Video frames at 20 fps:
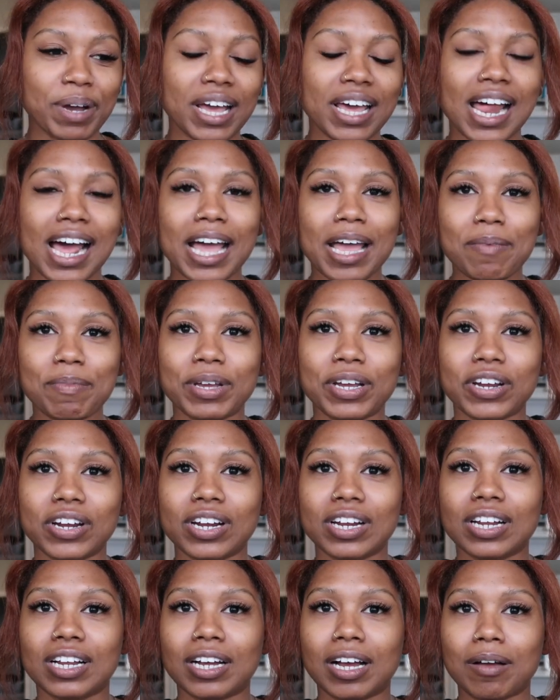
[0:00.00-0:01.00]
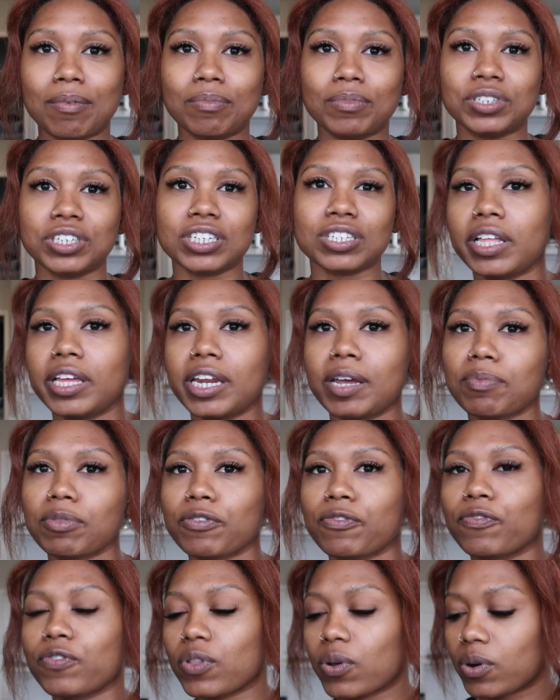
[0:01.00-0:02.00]
But I am here just cleaning up
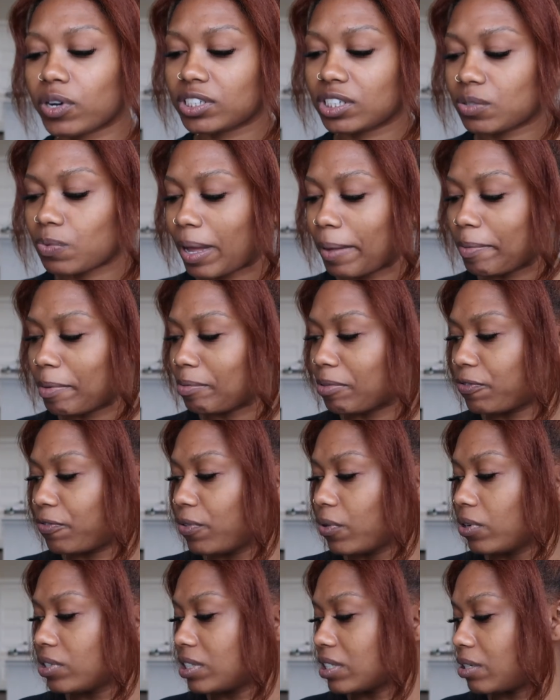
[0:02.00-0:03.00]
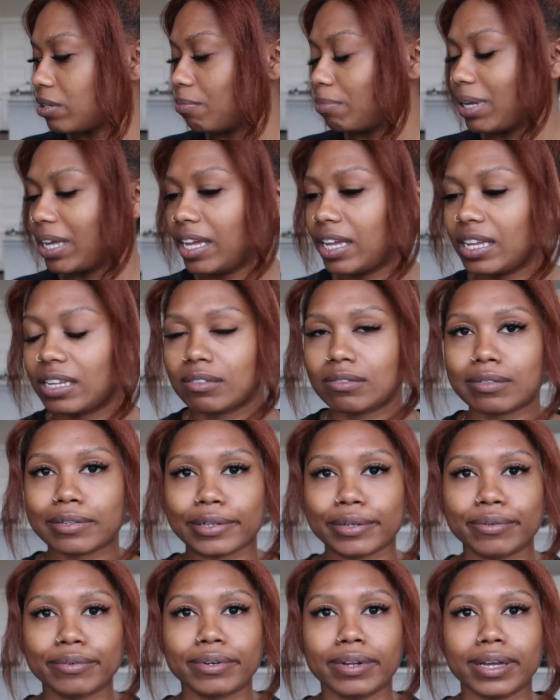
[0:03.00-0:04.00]
the floors, just wiping up the floors a little bit. It's a
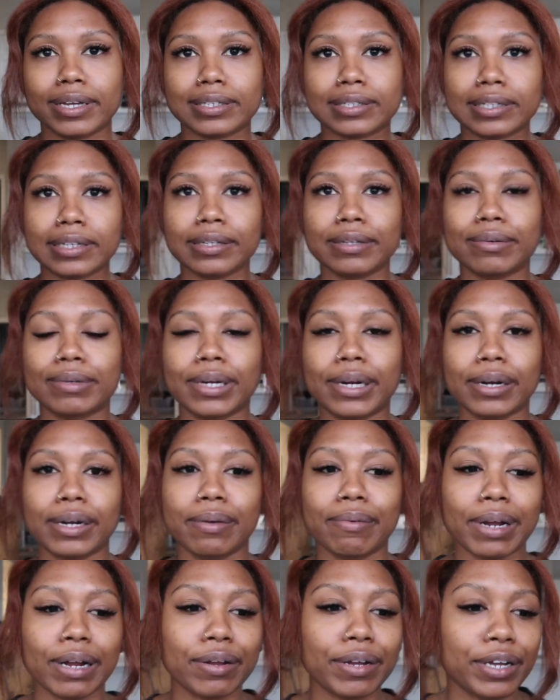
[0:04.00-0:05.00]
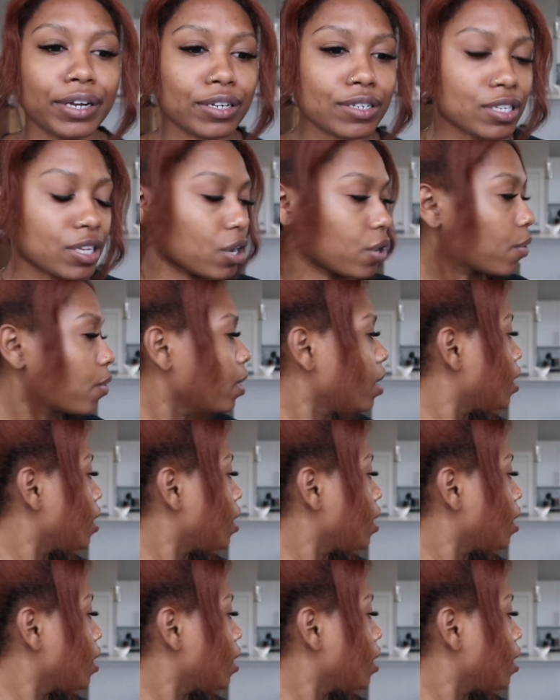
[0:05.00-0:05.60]
little dusty, a little dirty around here. So